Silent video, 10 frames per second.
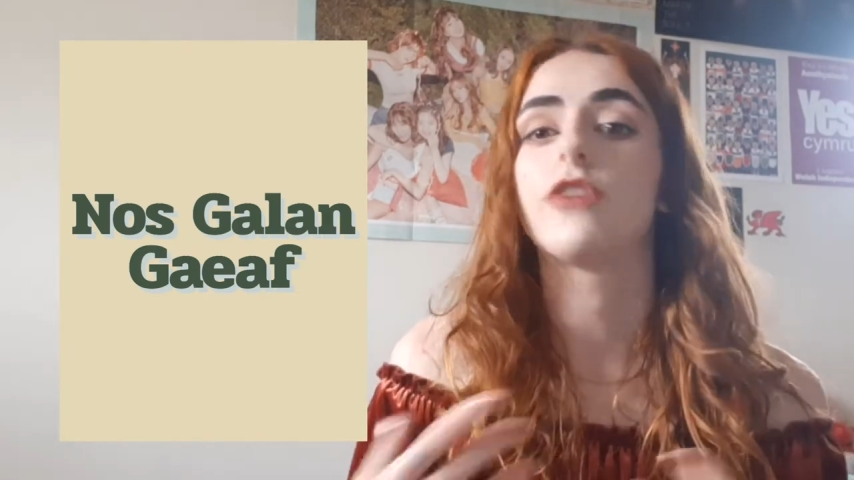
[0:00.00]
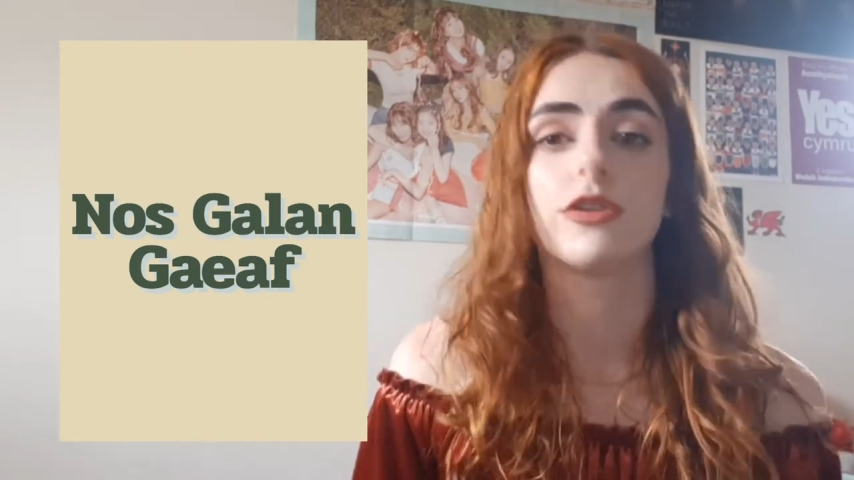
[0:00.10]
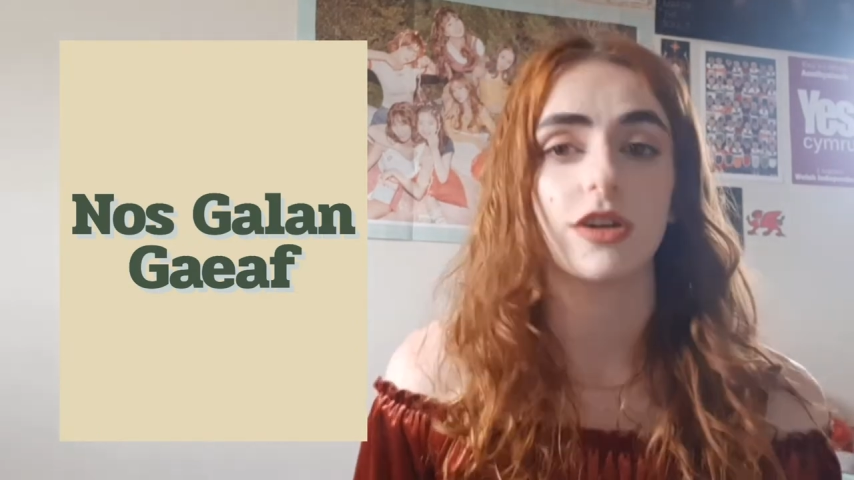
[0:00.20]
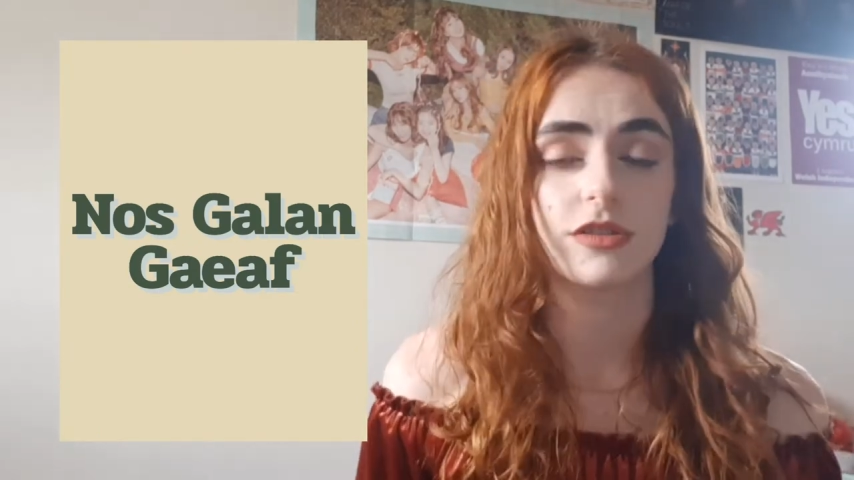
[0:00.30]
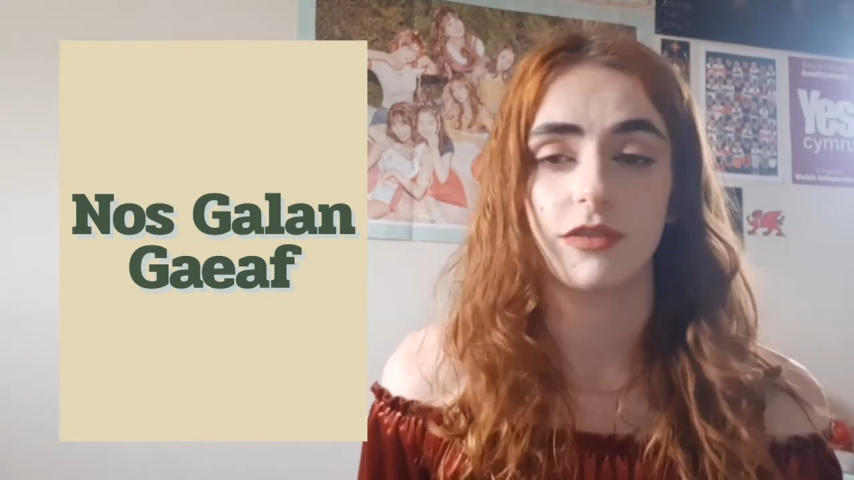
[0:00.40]

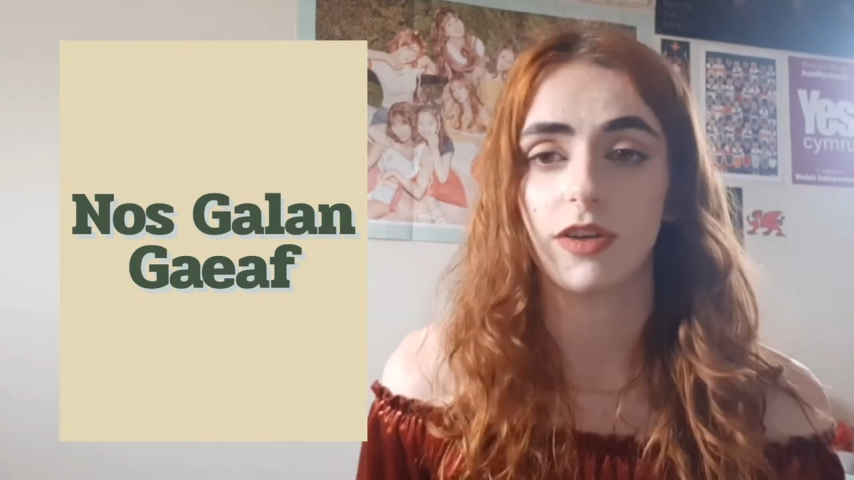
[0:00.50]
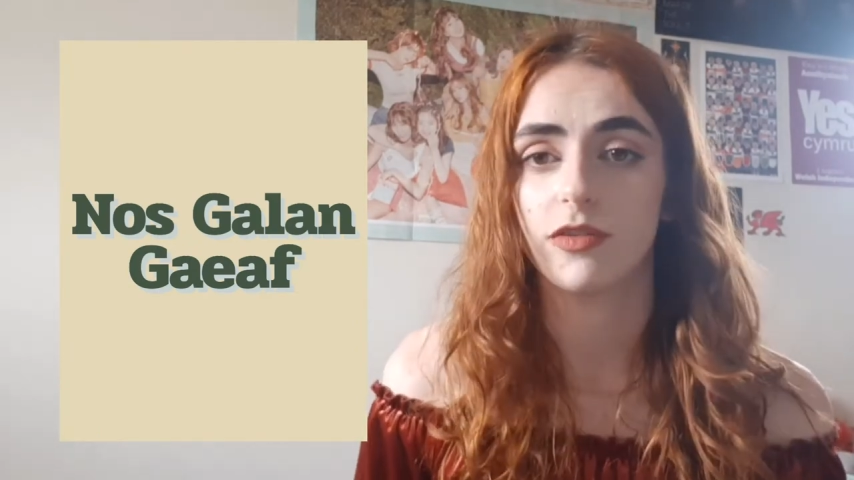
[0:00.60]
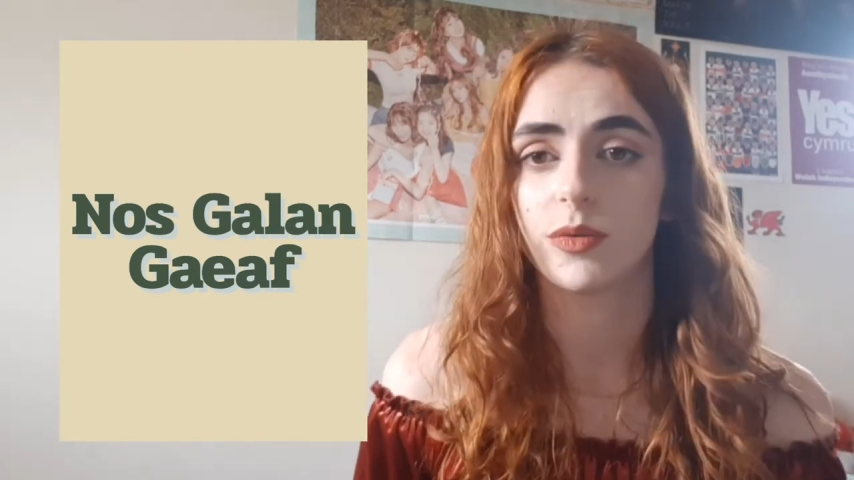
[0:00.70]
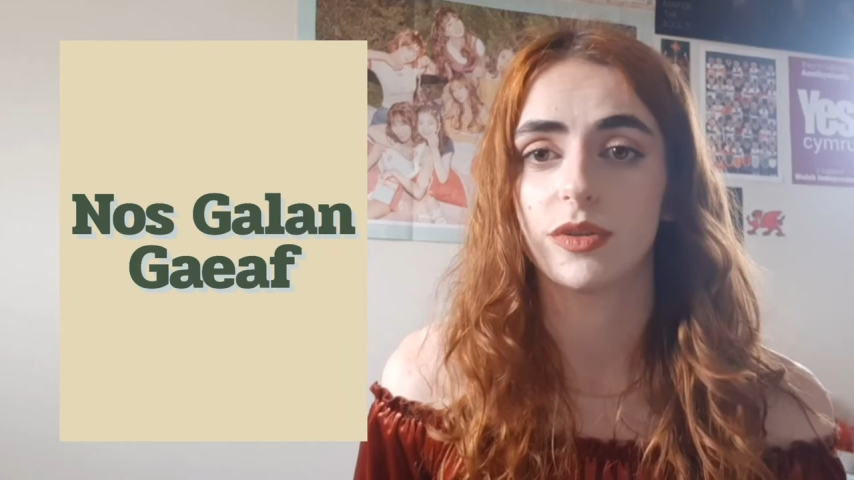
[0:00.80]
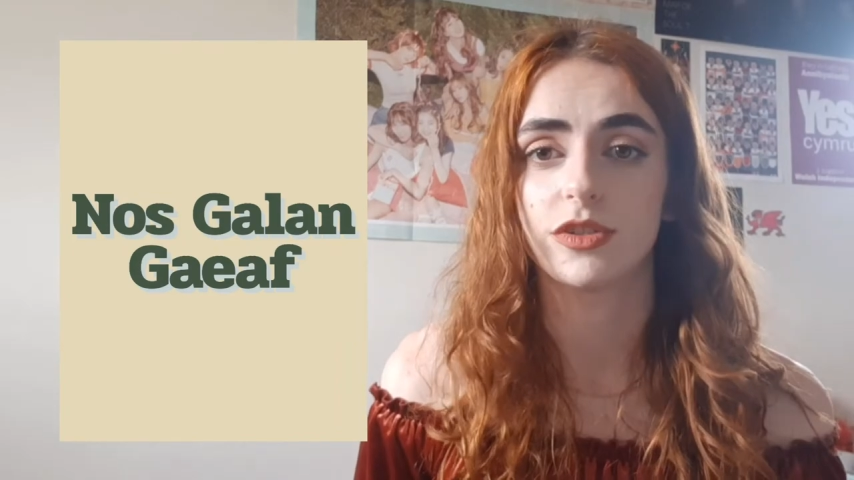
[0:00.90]
photos of
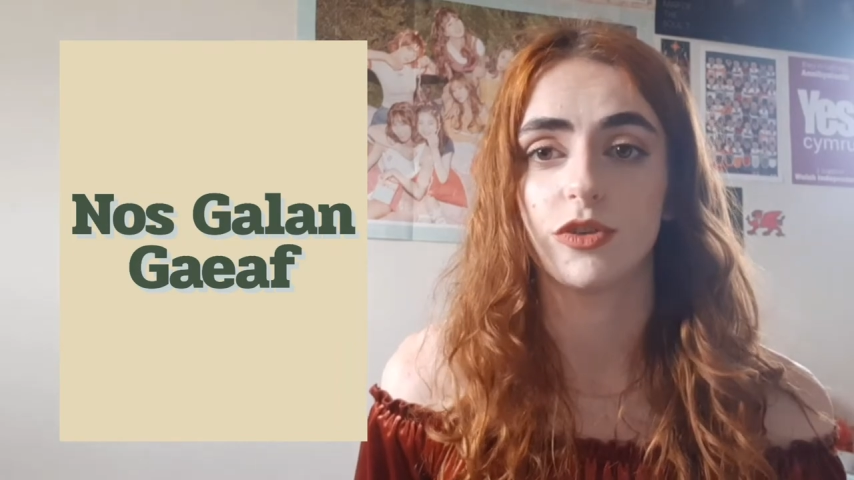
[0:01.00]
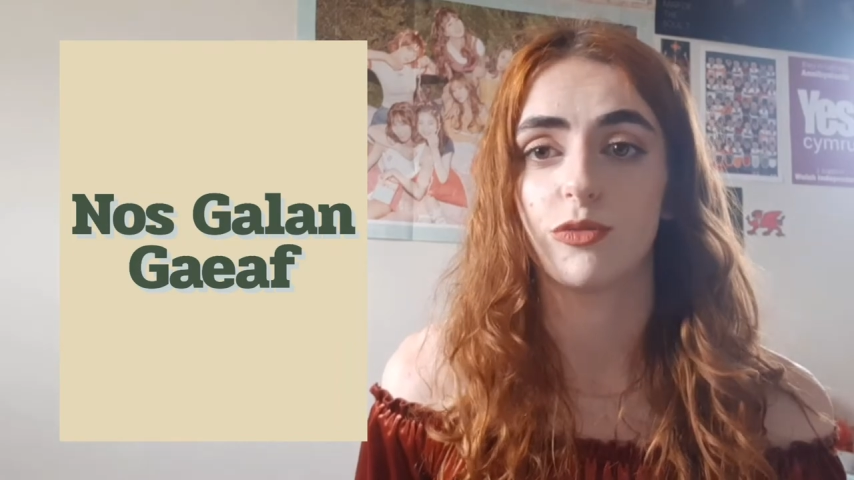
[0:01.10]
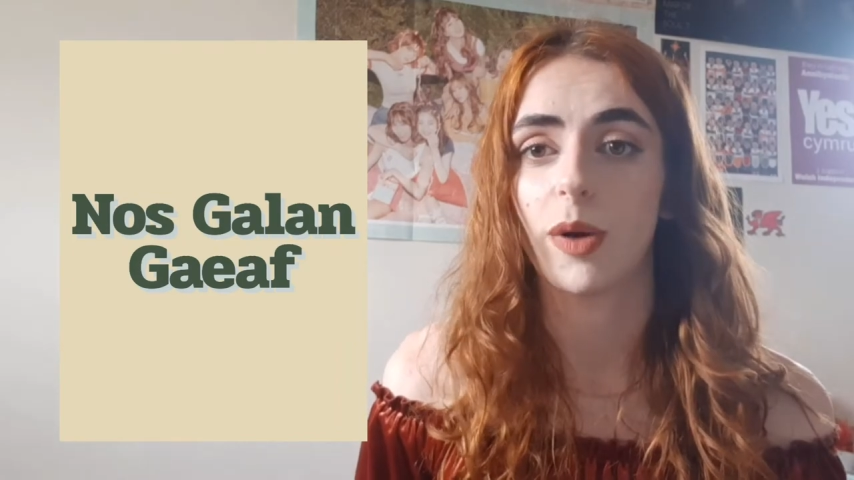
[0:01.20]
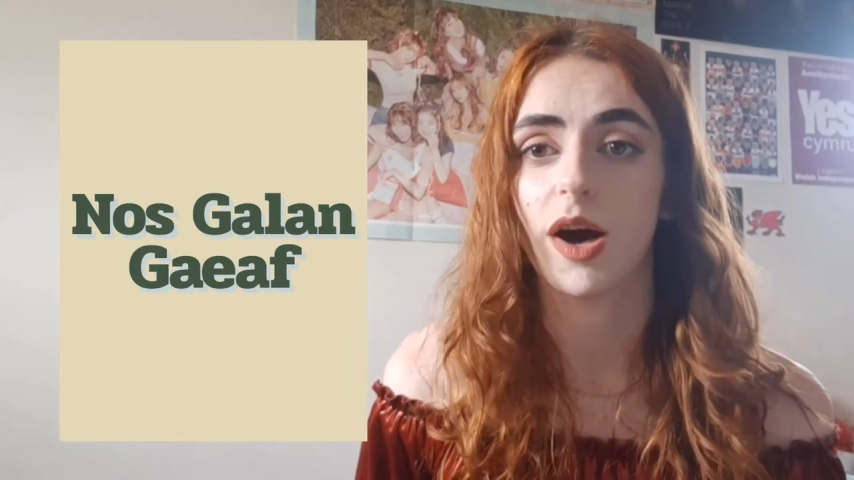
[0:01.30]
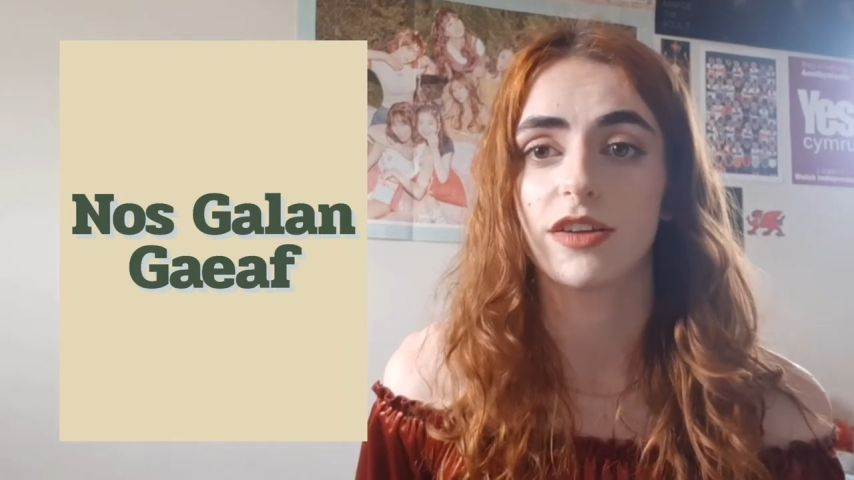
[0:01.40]
loved ones
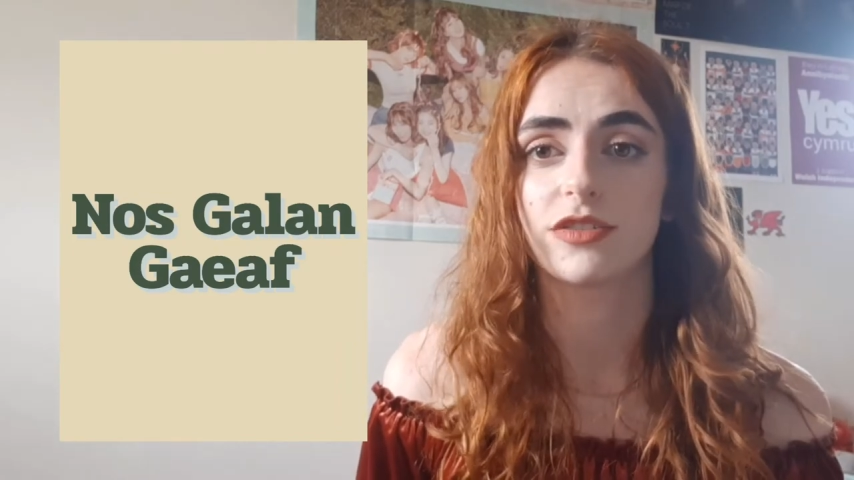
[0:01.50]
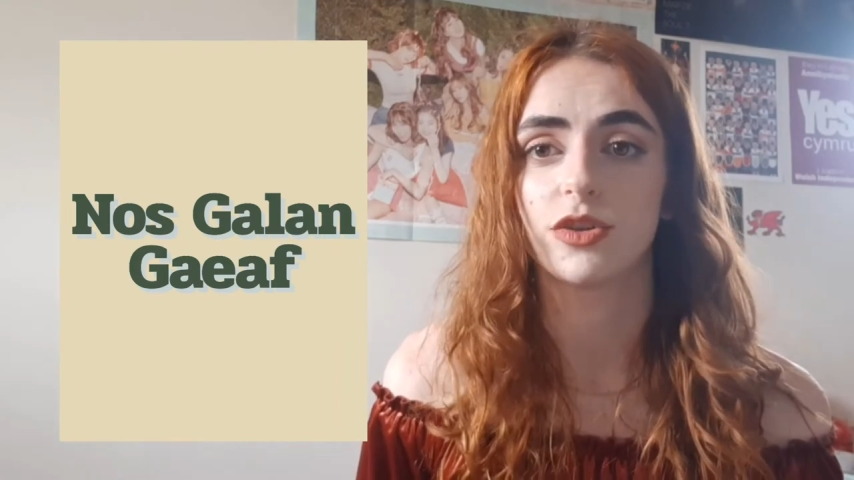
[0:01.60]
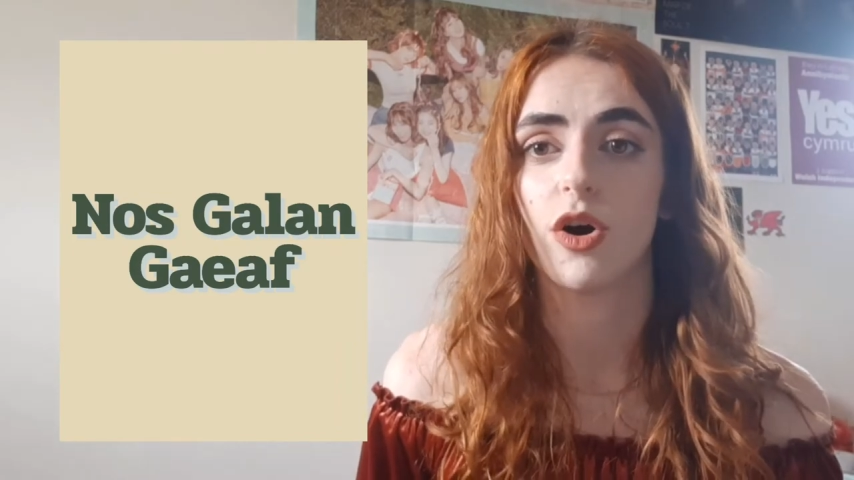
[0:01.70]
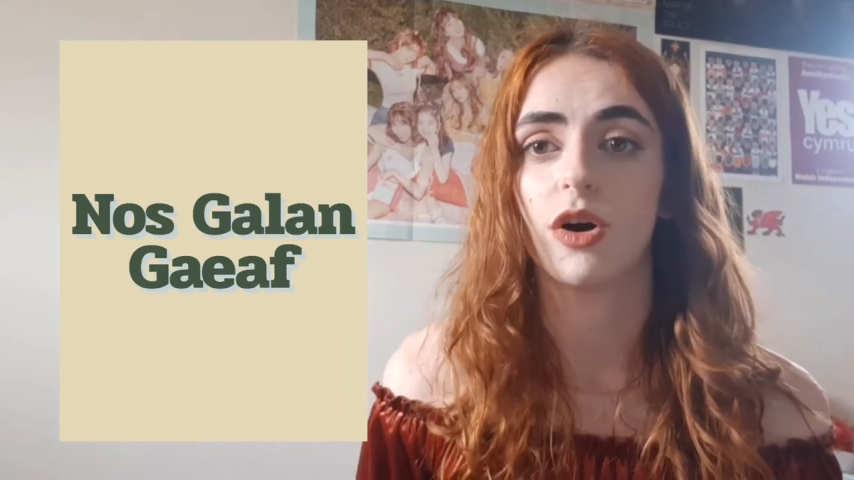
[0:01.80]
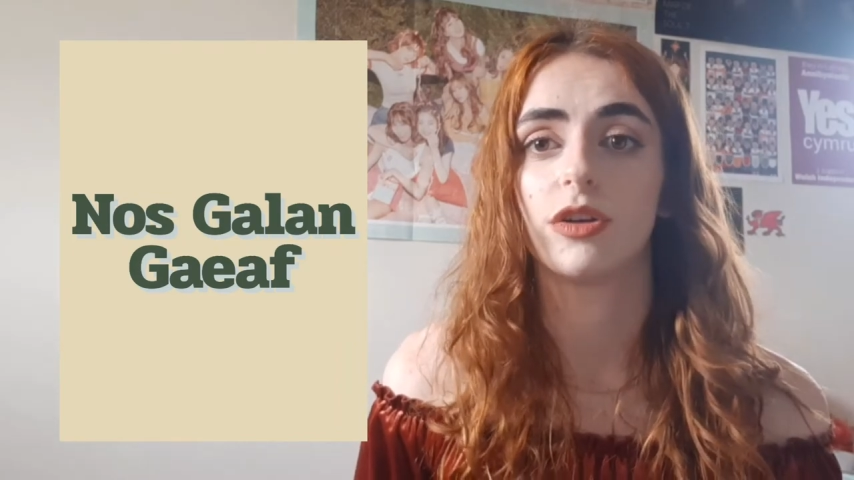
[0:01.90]
who've
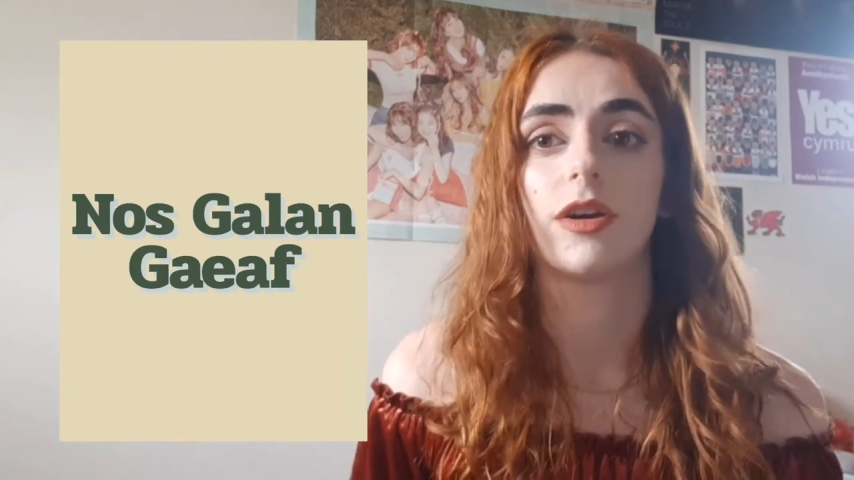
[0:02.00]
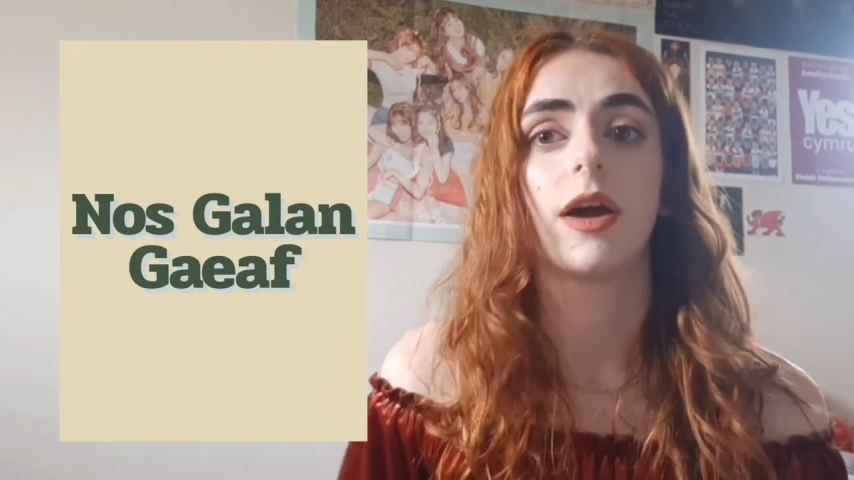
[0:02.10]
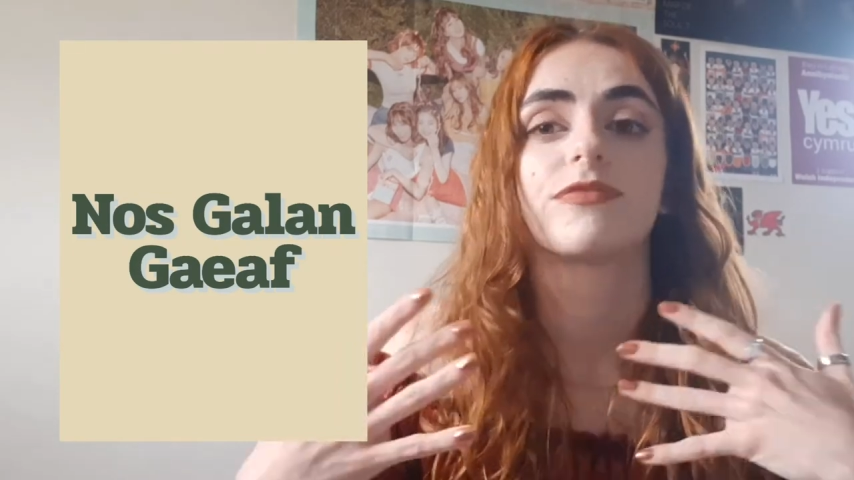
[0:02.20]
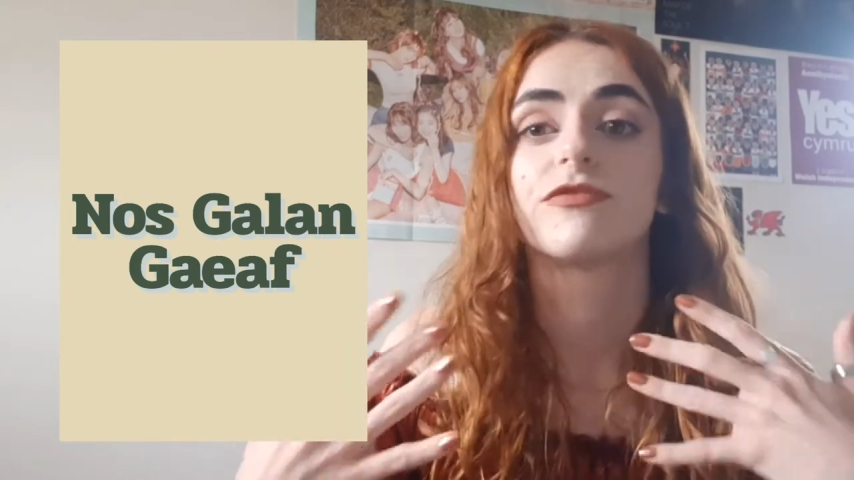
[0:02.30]
passed on,